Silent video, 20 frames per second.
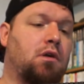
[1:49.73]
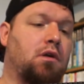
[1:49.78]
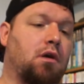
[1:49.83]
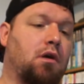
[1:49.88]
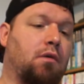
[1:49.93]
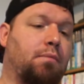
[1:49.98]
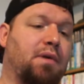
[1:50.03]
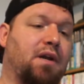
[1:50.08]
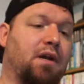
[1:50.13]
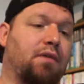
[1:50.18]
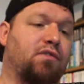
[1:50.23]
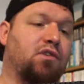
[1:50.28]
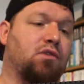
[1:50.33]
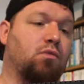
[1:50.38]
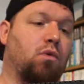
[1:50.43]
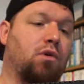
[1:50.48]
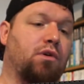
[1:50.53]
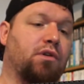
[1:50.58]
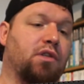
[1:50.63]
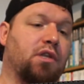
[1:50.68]
I've been after
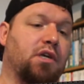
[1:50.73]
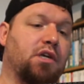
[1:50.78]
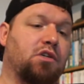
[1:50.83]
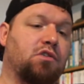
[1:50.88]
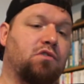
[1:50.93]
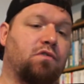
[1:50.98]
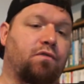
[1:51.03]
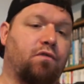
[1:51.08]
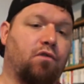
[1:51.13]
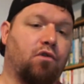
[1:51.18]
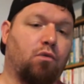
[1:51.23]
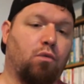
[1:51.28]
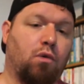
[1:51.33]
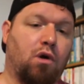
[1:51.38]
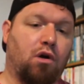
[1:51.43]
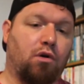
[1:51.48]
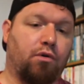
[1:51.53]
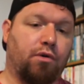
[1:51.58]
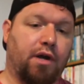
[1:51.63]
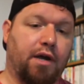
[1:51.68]
one of these for a
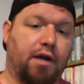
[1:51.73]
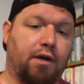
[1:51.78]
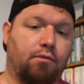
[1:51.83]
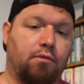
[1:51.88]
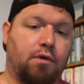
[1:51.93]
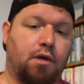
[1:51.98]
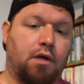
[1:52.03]
while now